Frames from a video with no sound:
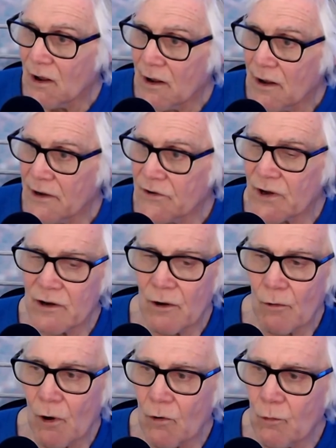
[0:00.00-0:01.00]
He said, the
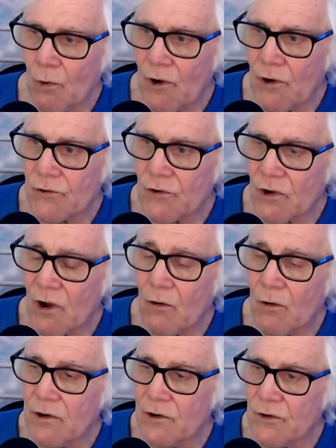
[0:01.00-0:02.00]
Road Warriors are
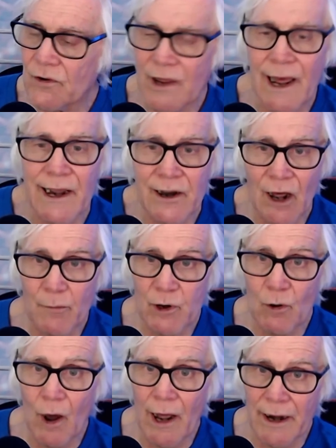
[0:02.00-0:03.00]
going to the
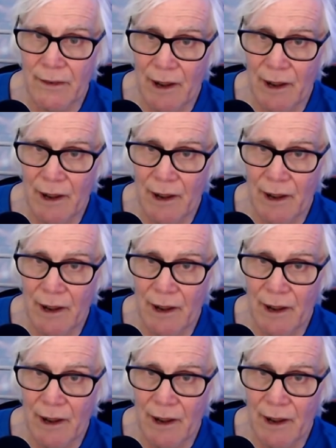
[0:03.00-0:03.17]
AWA.